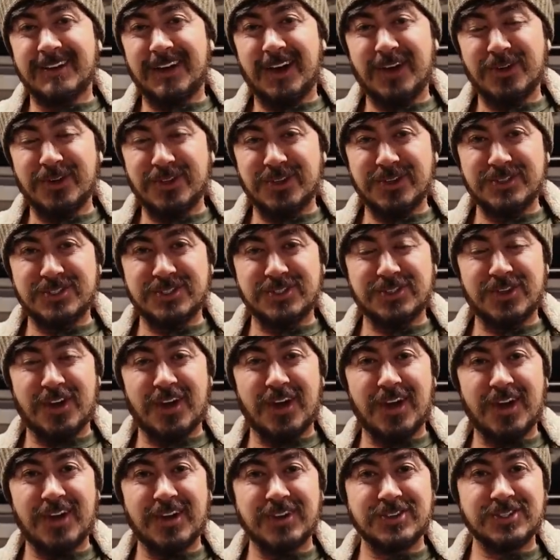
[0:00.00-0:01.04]
under the
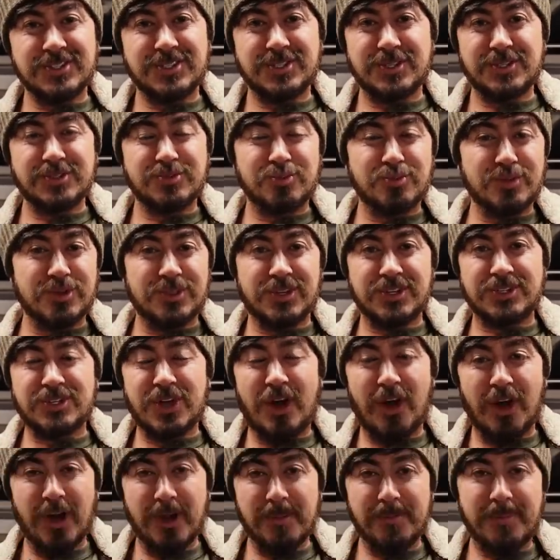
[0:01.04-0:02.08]
stars with a
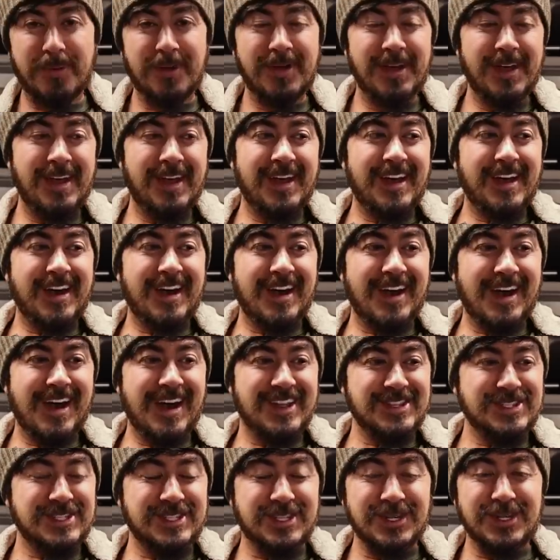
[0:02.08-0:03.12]
tarp,
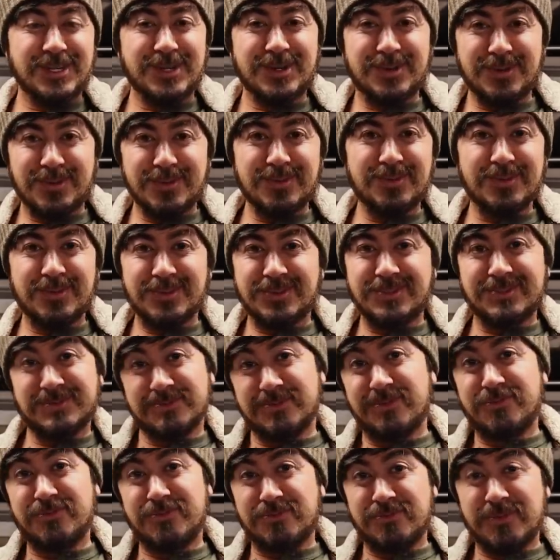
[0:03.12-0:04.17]
to
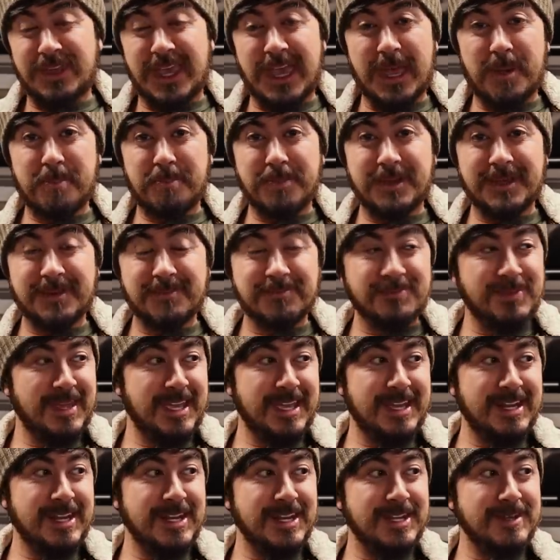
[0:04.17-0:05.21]
camping
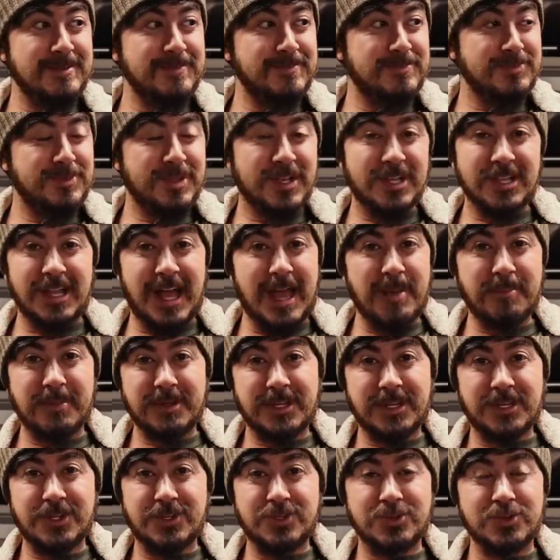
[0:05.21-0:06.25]
in a
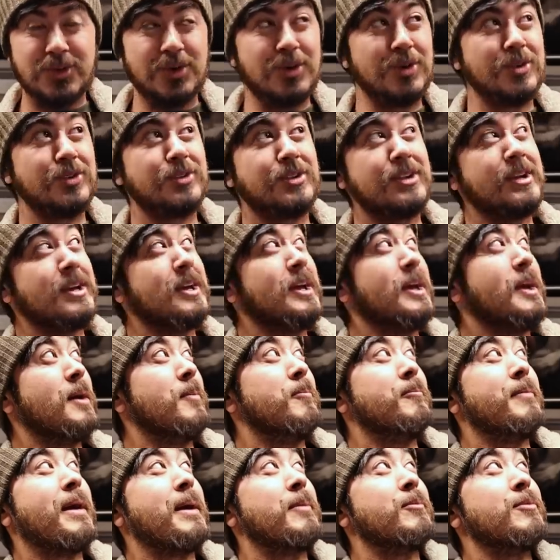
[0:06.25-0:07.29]
climate controlled
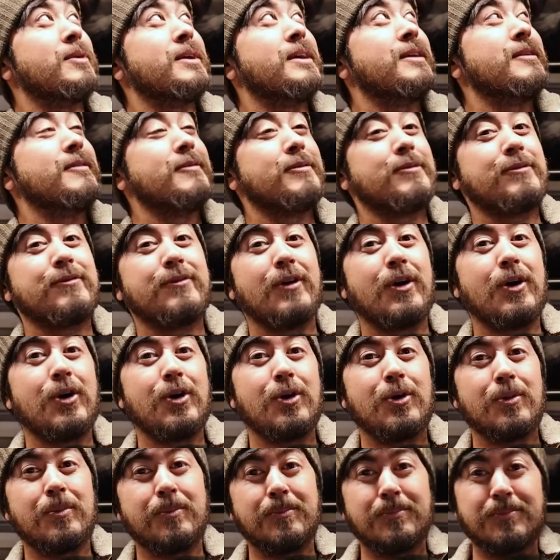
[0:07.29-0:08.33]
memory
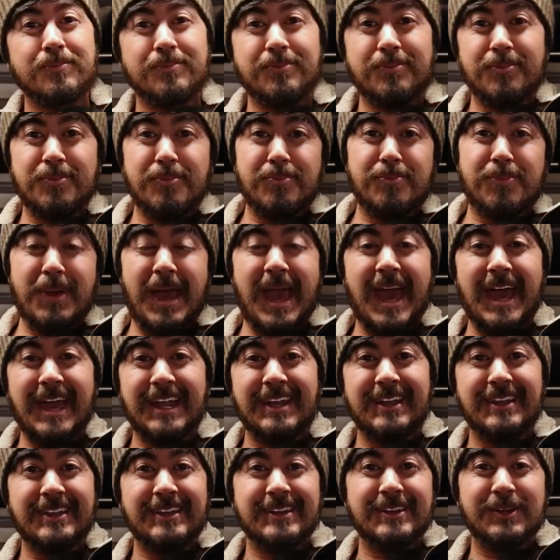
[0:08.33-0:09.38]
foam
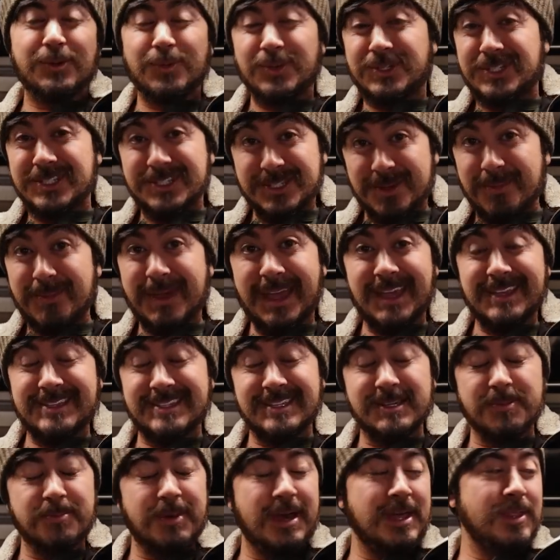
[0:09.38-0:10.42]
bed, which is
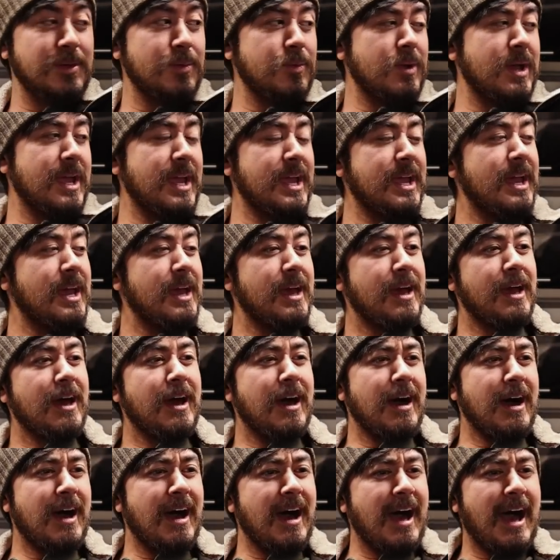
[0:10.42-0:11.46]
amazing, by the way.
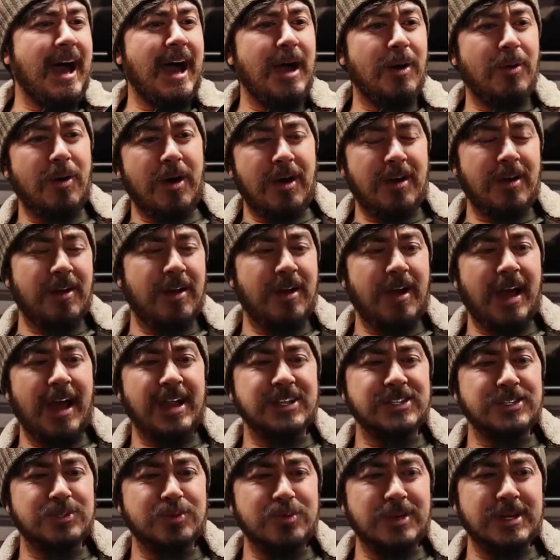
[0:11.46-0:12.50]

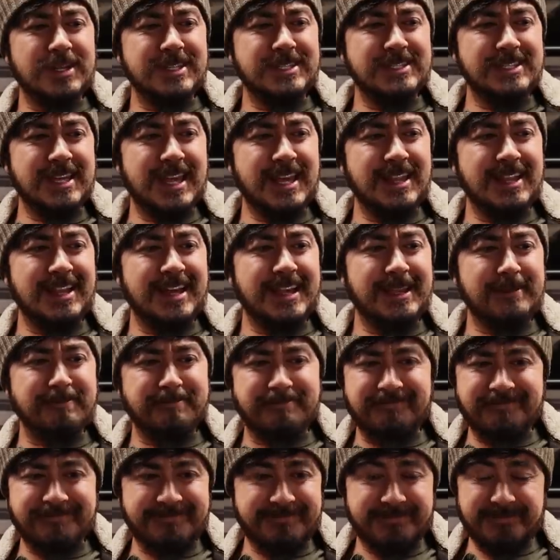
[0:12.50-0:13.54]
I just want to say, like,
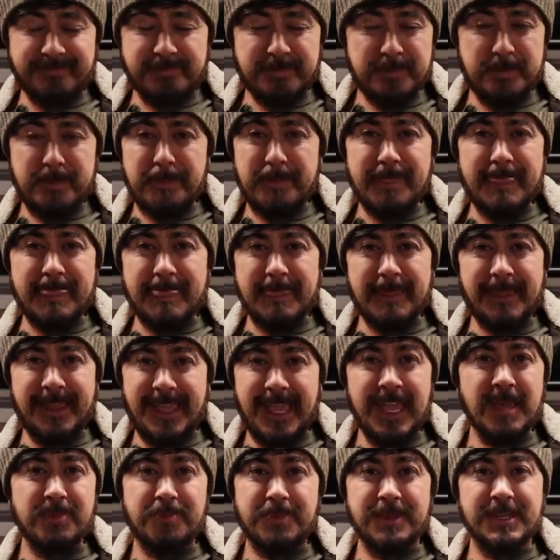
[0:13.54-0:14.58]

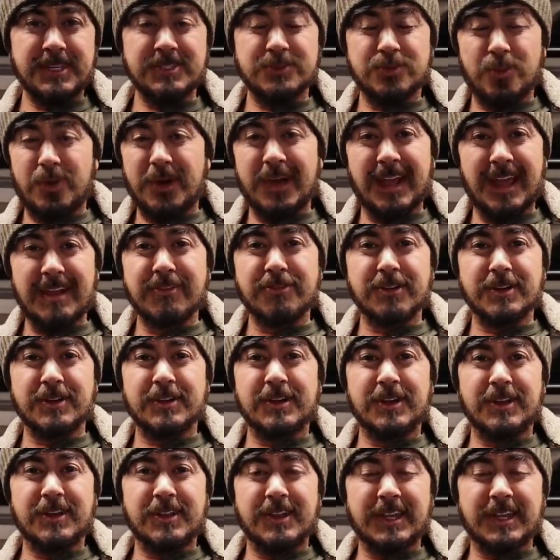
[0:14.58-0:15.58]
camping is whatever